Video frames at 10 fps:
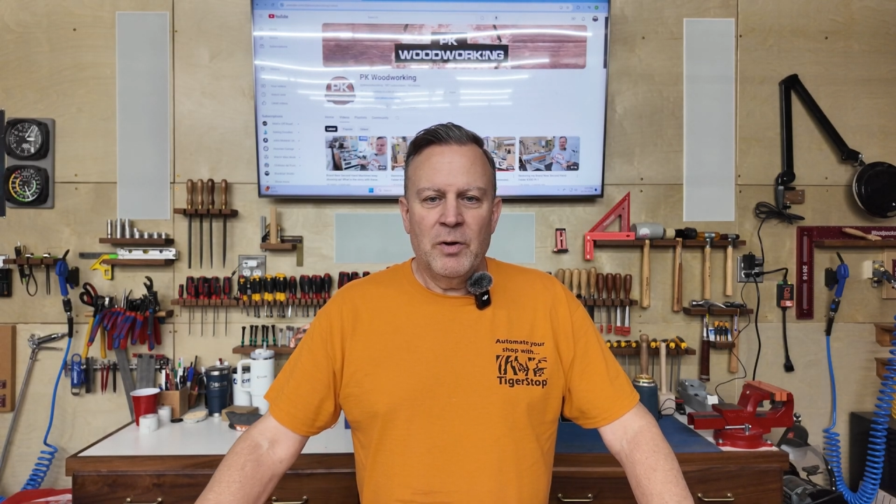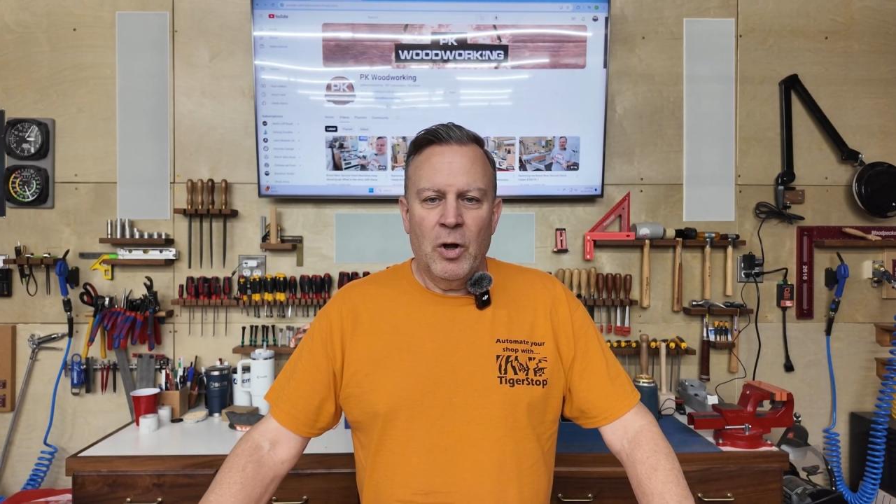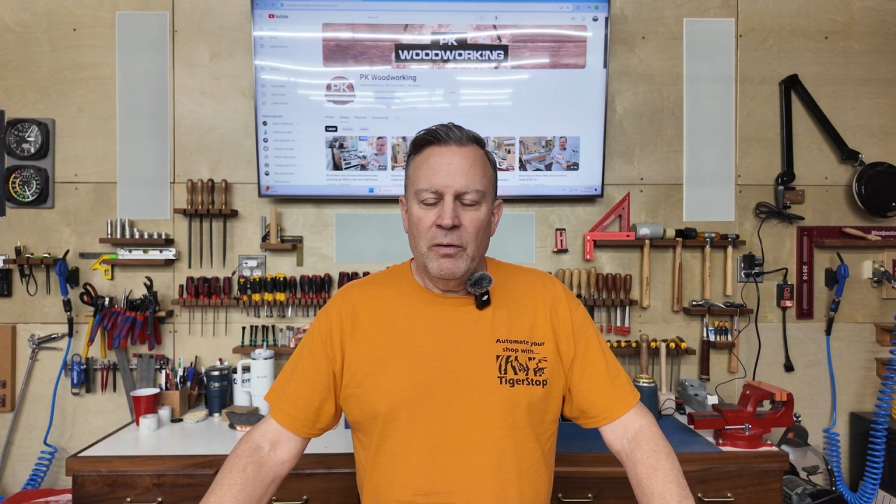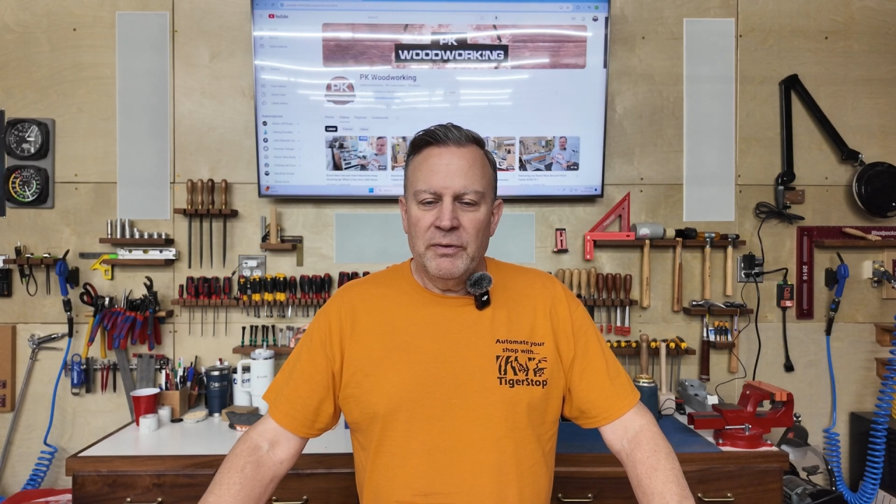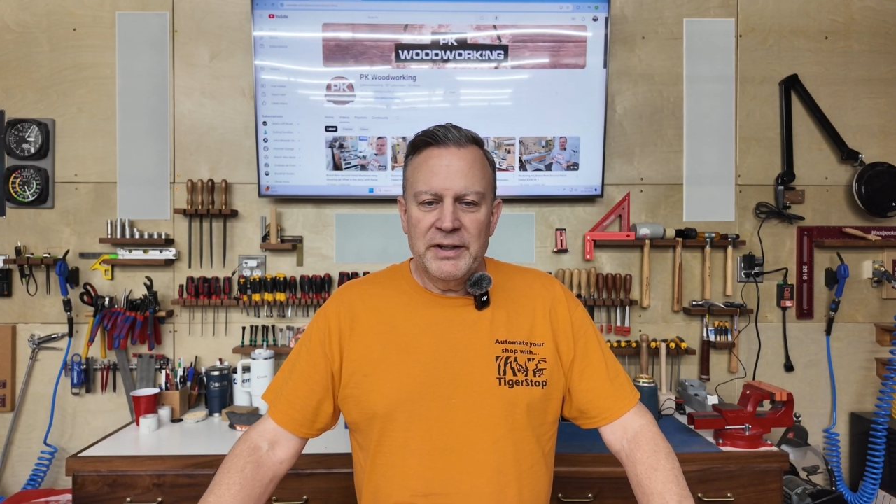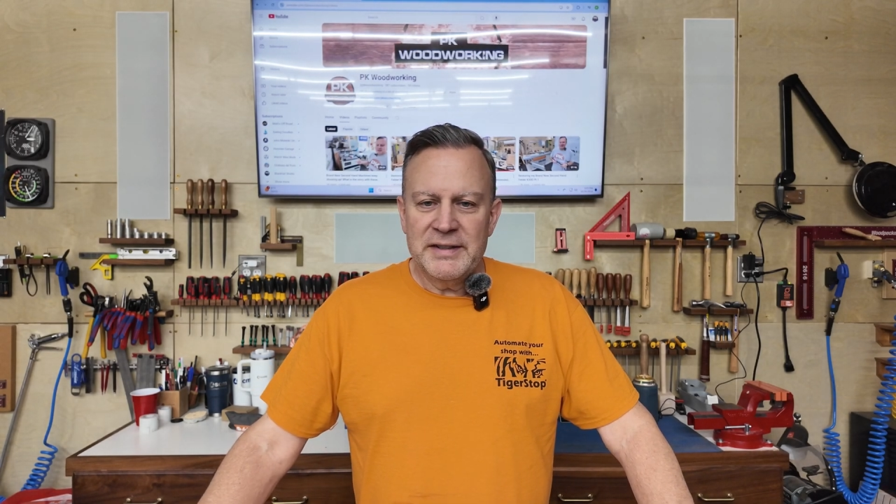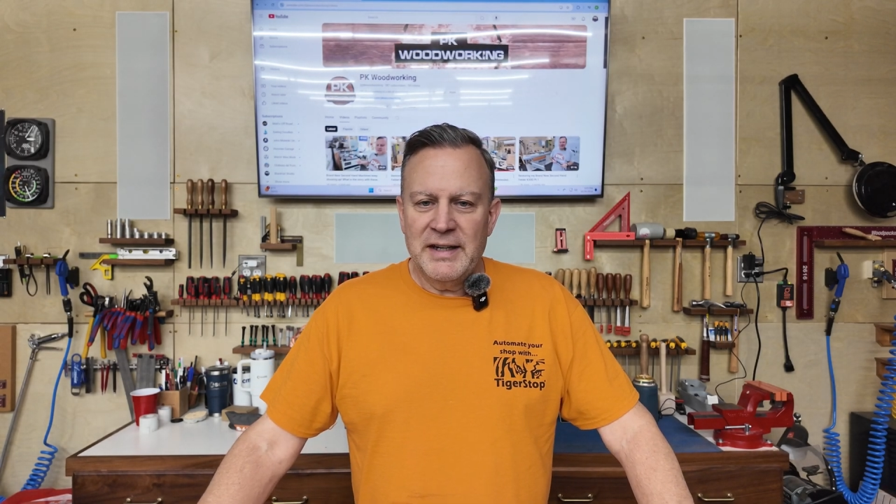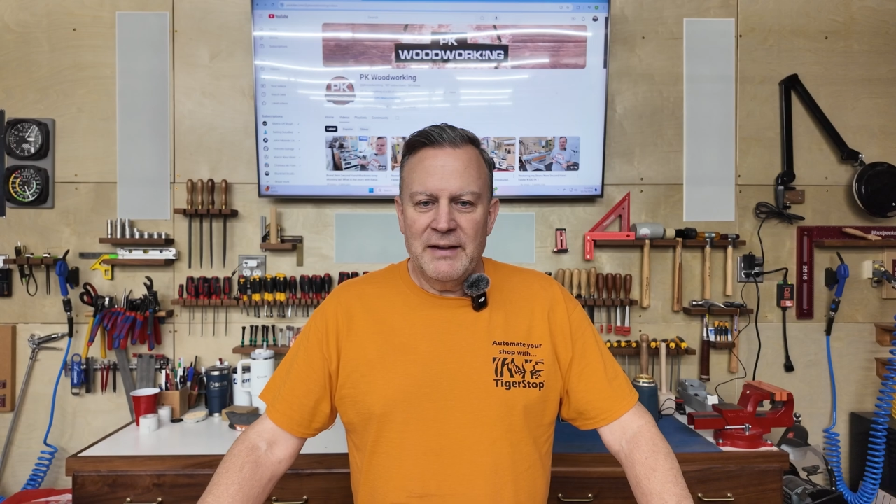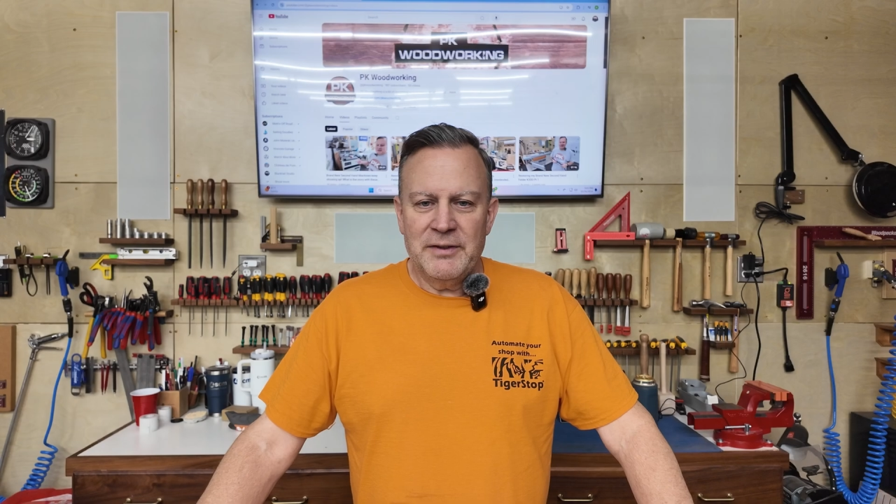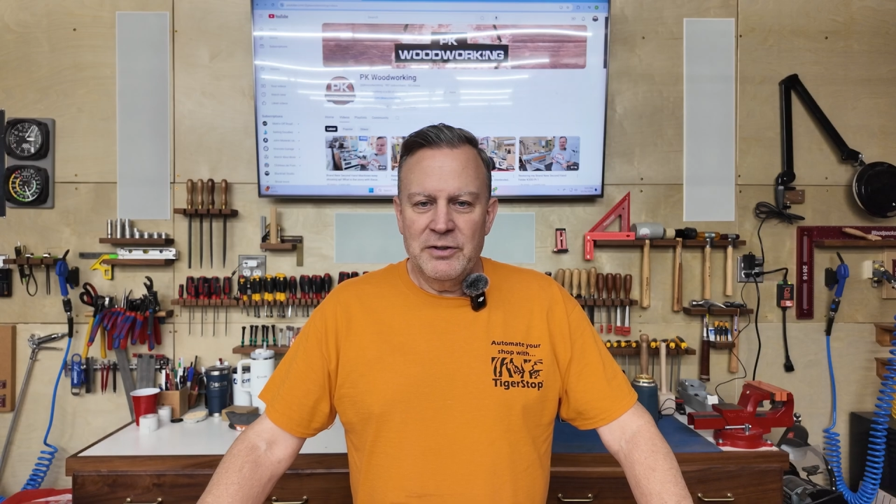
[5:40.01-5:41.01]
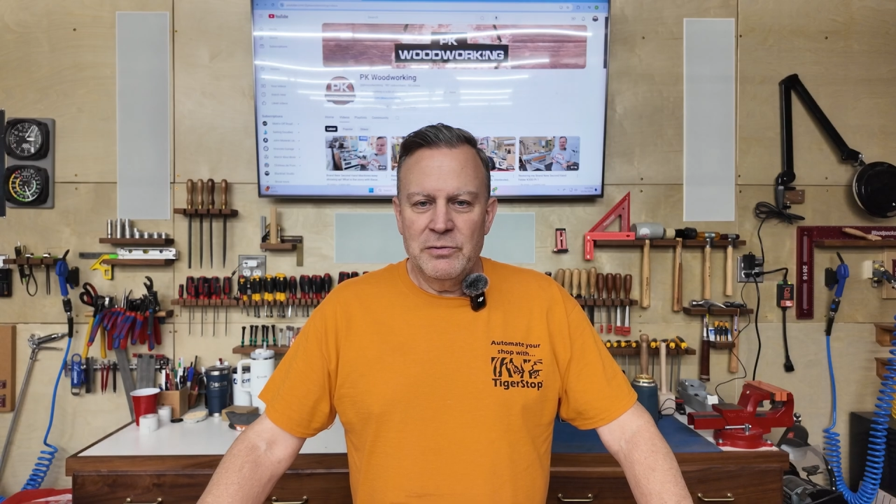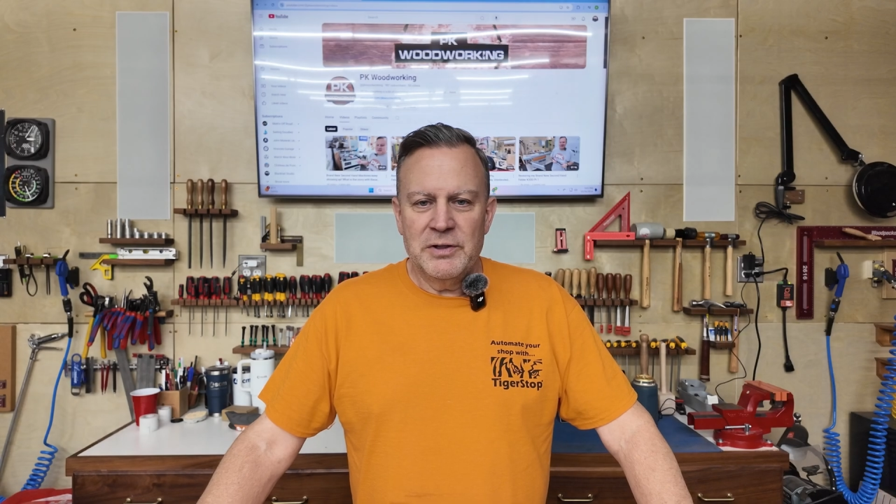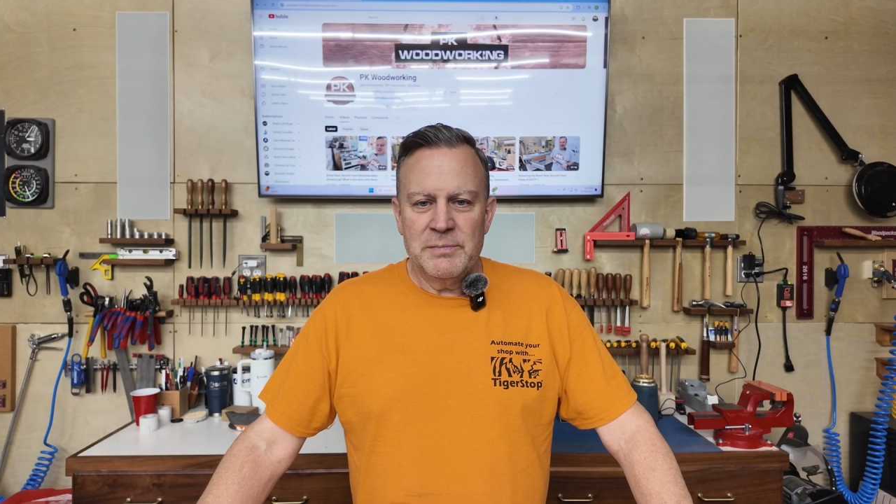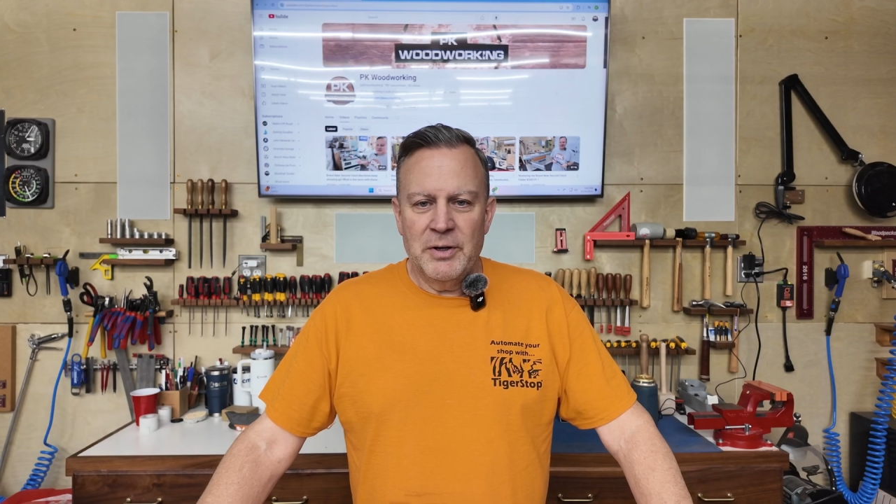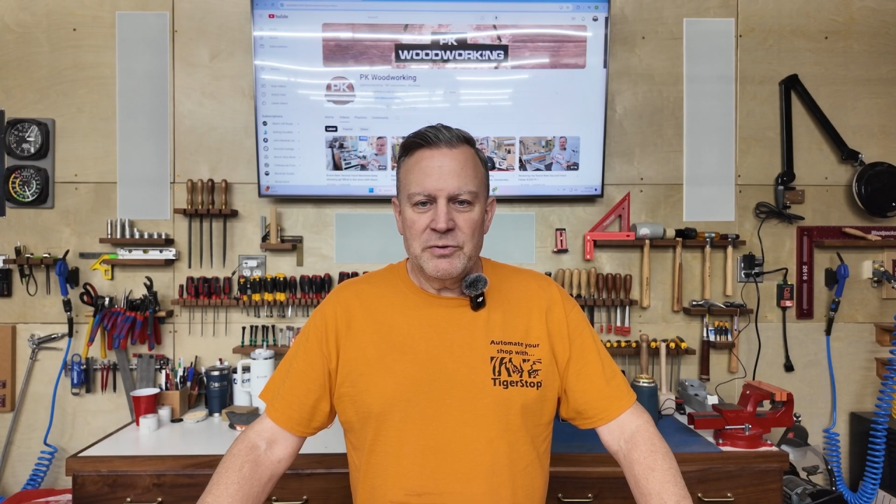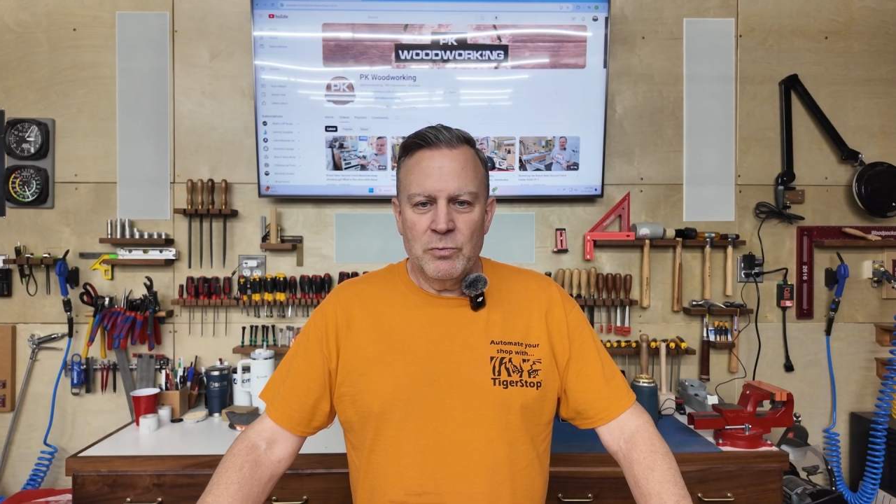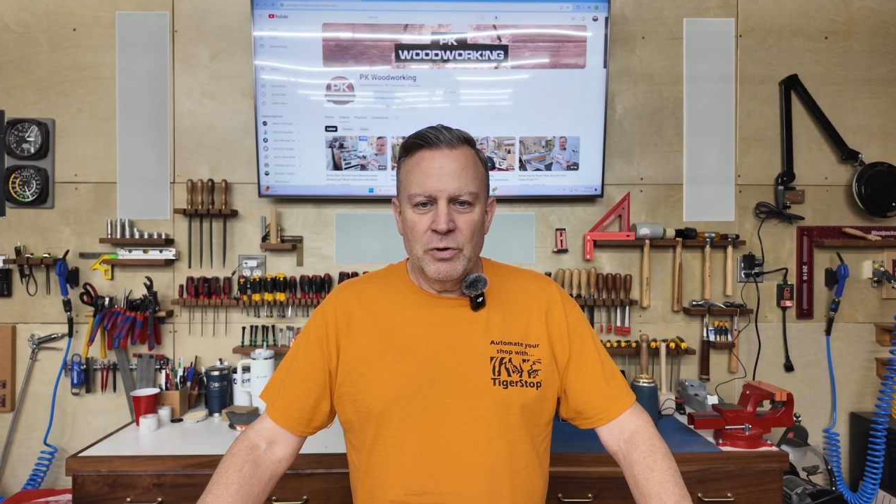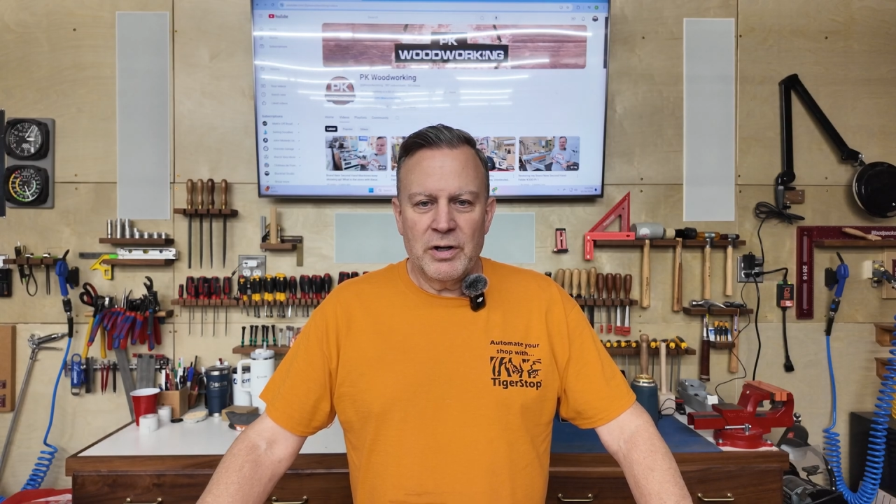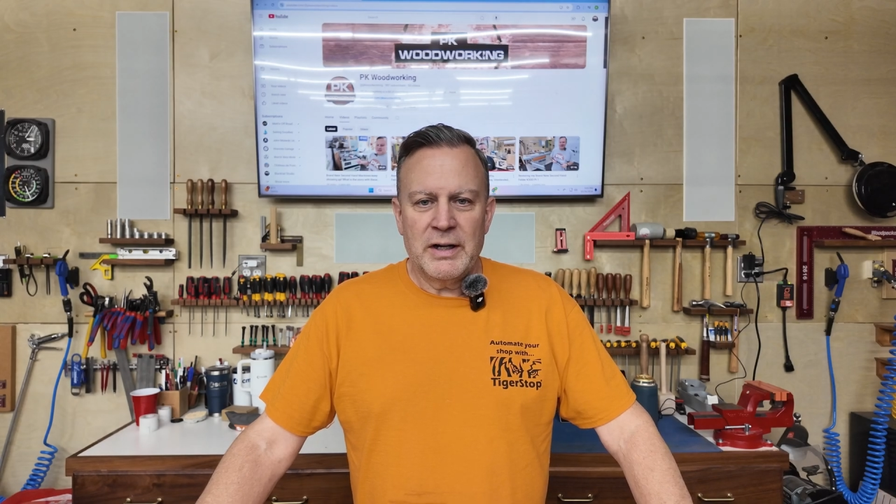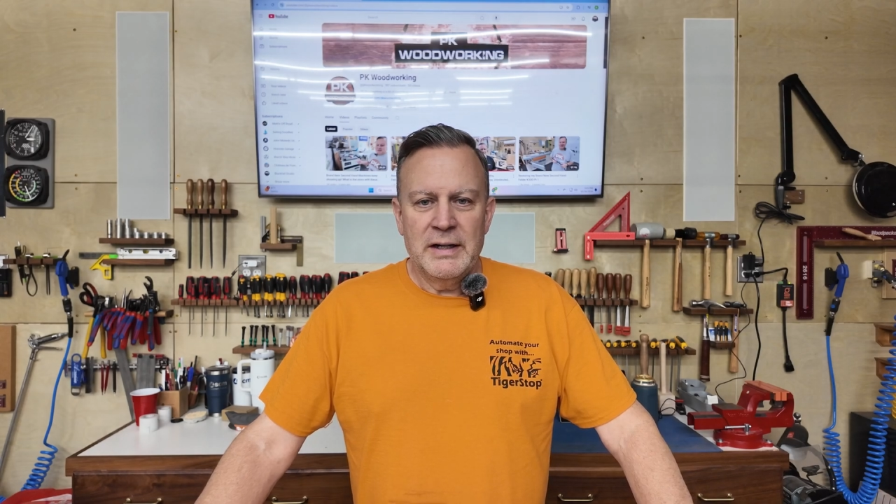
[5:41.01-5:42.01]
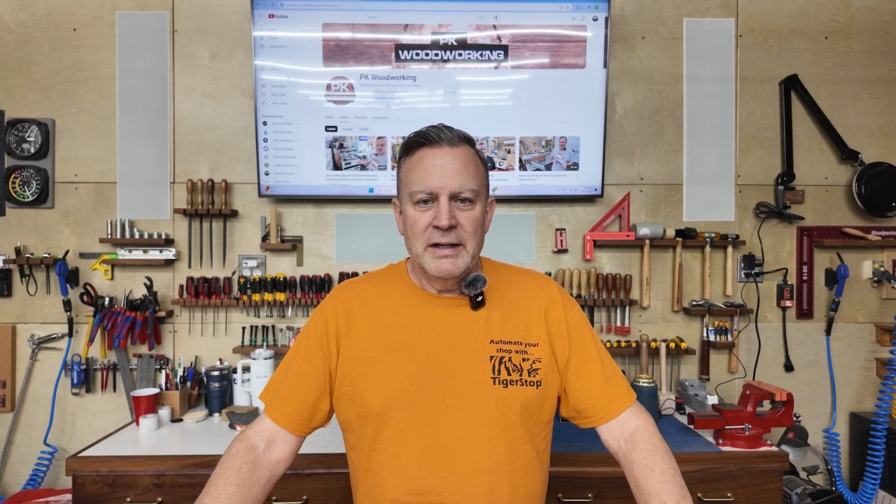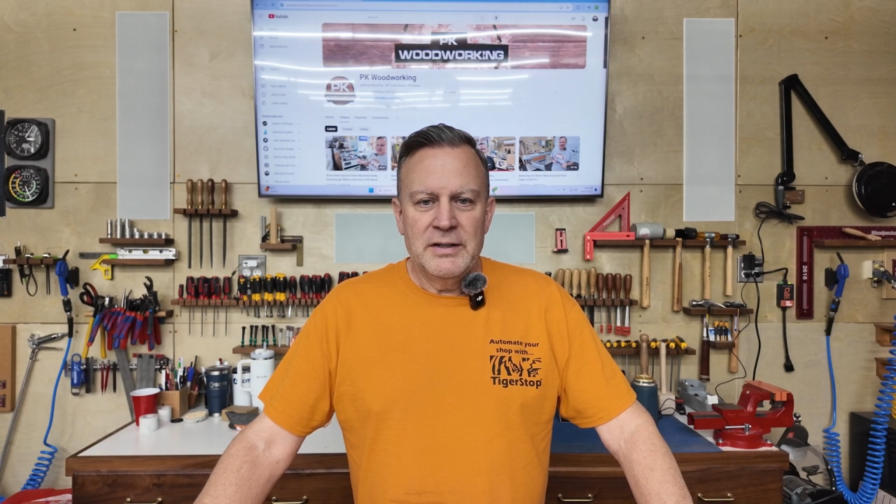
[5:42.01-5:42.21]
hopefully doesn't have to do as much work